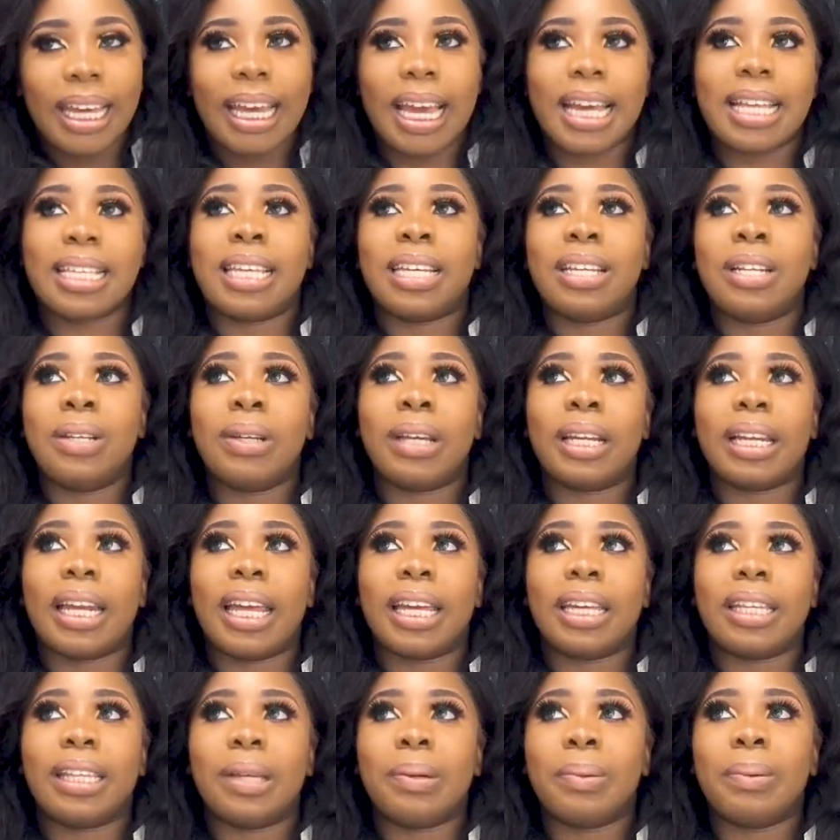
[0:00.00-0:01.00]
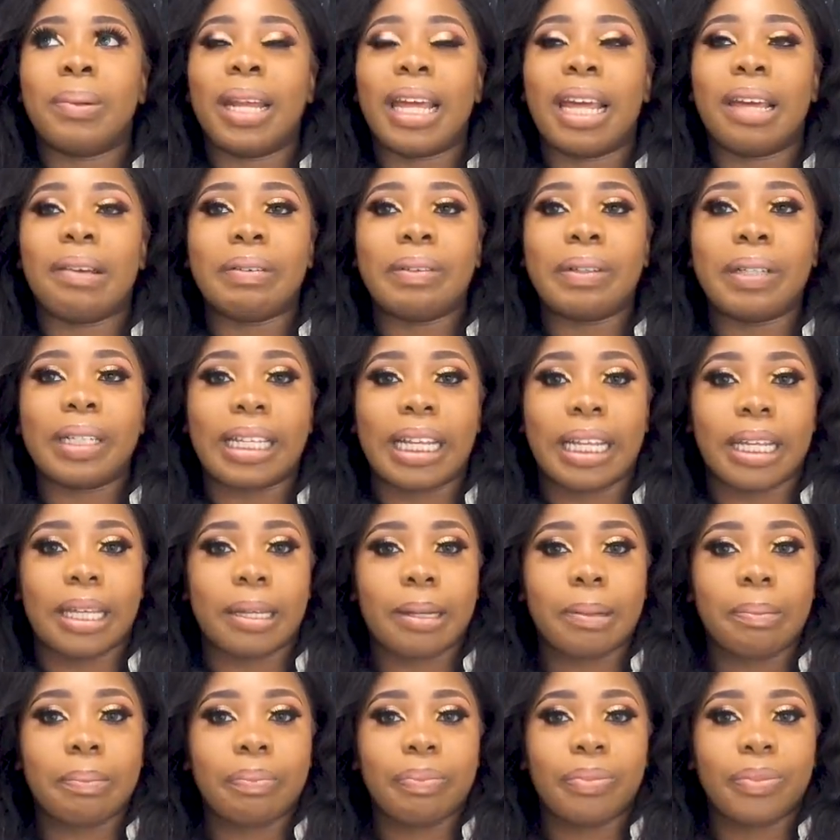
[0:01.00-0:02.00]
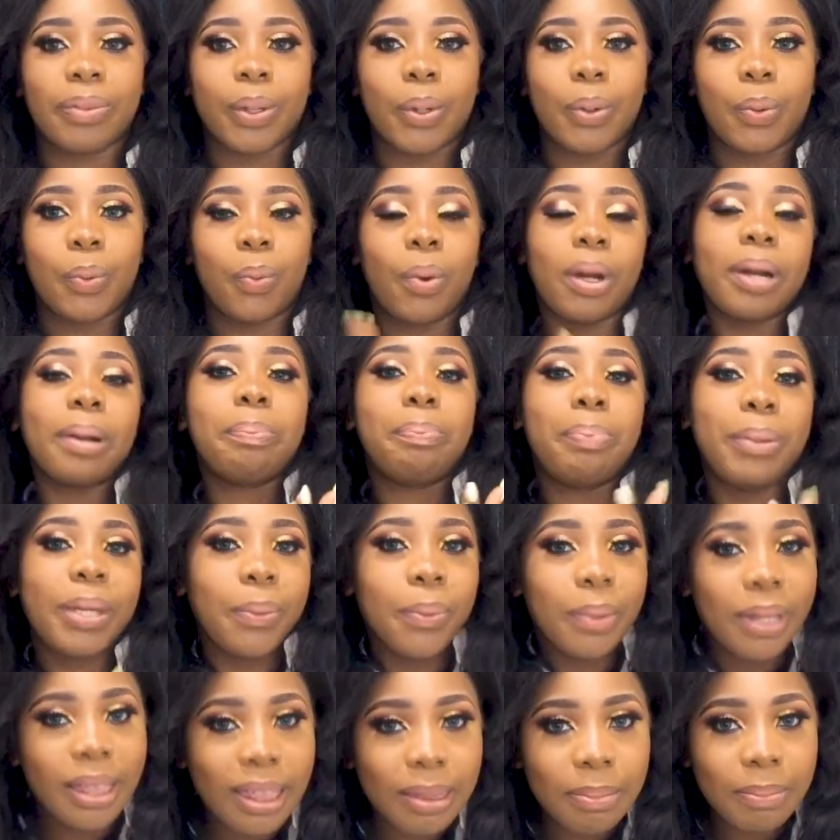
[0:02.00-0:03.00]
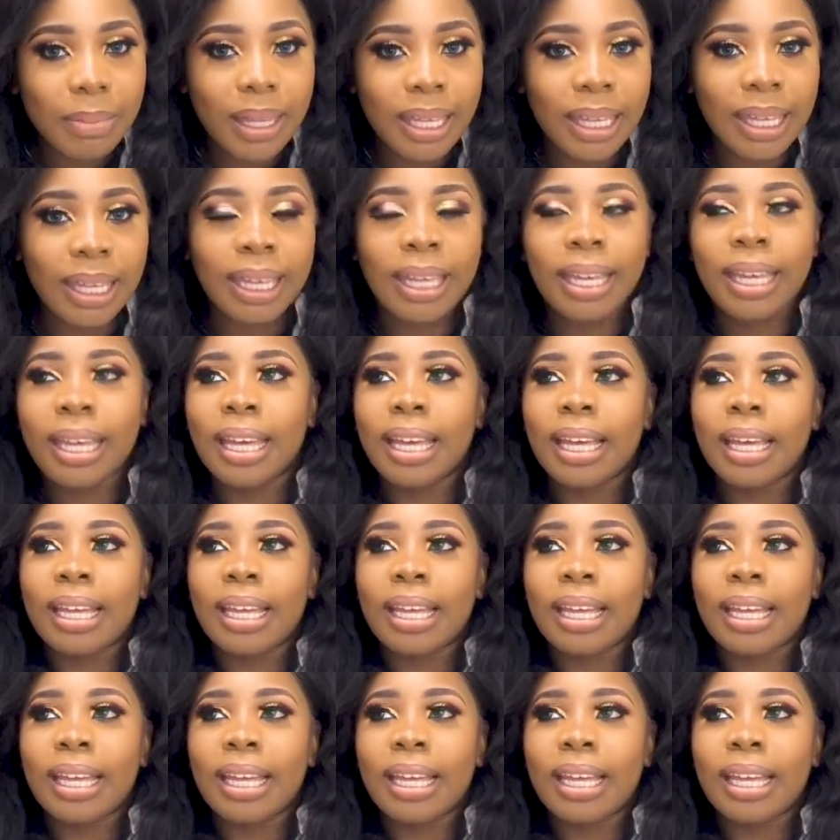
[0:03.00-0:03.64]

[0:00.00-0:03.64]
Guys that look like they won't ever, like, want to be with me.